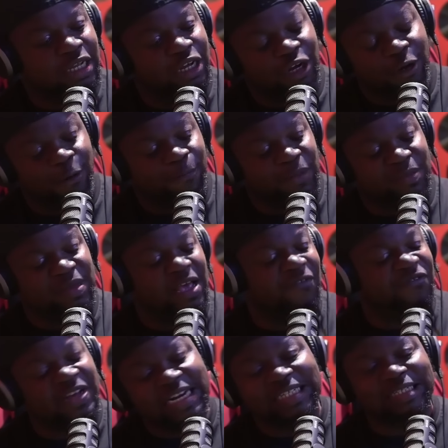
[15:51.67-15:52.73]
Um, he be
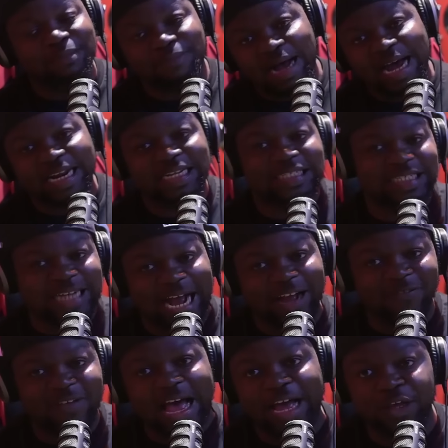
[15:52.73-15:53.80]
offending somebody, shock
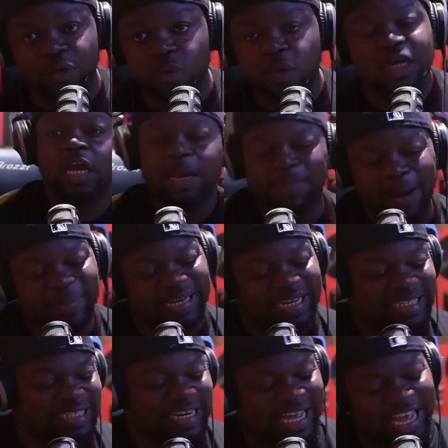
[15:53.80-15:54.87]
value. He probably
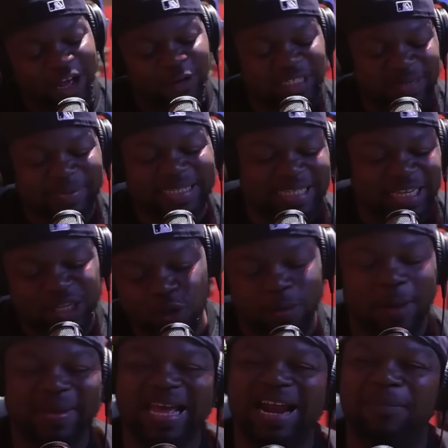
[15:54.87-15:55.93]
dissing the LGBTQ.
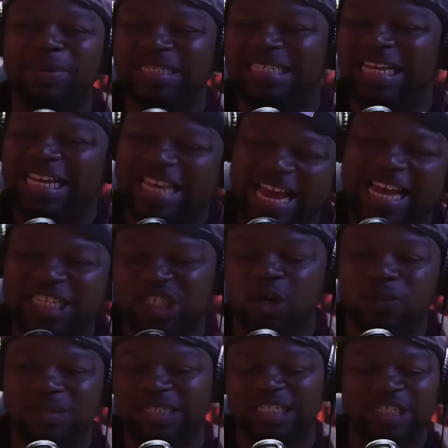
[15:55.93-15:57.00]
Probably got a bunch of gay
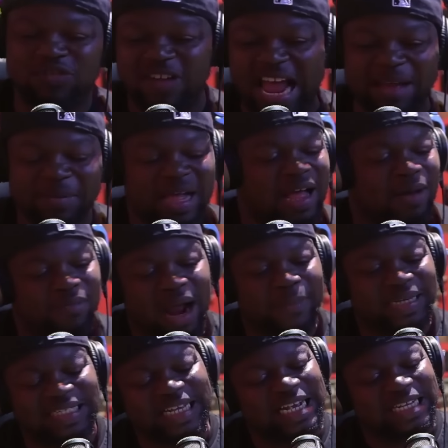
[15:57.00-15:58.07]
jokes in his rap. Probably
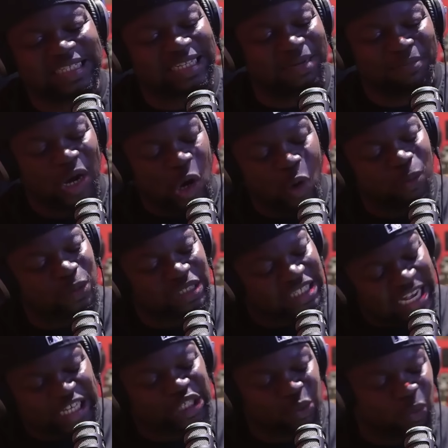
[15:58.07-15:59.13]
saying something
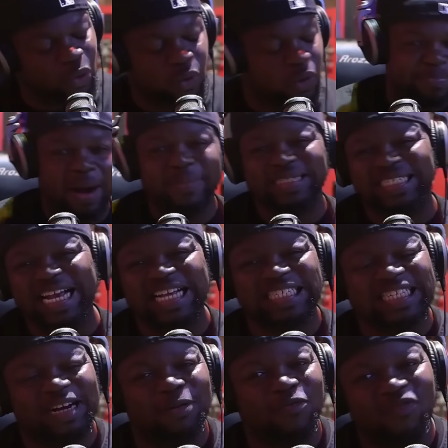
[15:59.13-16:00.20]
homosexual. Probably saying
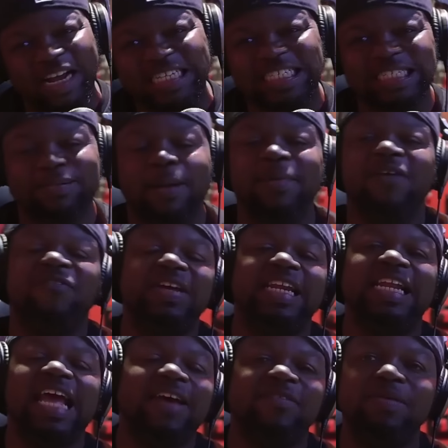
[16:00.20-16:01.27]
something racist. Probably offending
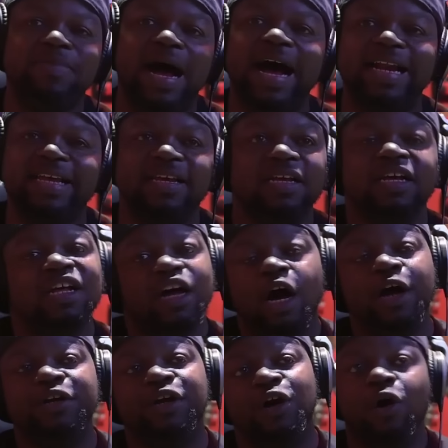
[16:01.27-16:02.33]
everybody
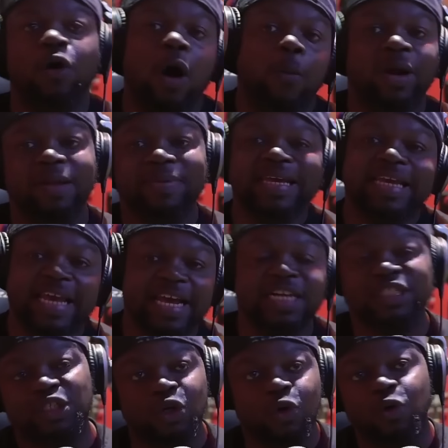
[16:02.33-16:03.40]
under, oh, I wanna be
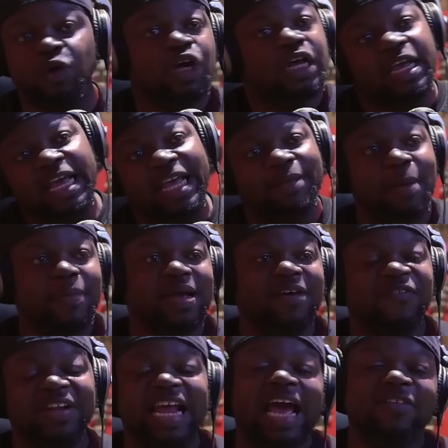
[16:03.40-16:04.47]
canceled. And he probably
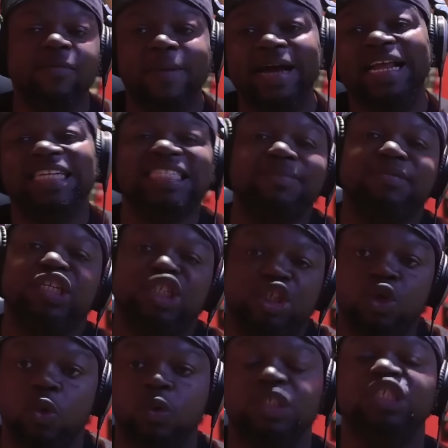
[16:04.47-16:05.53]
offending everybody except the
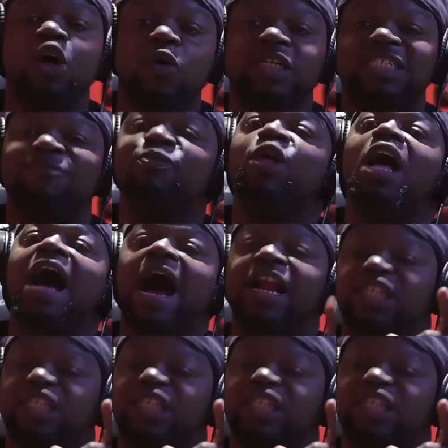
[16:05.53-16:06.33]
Jews. You notice out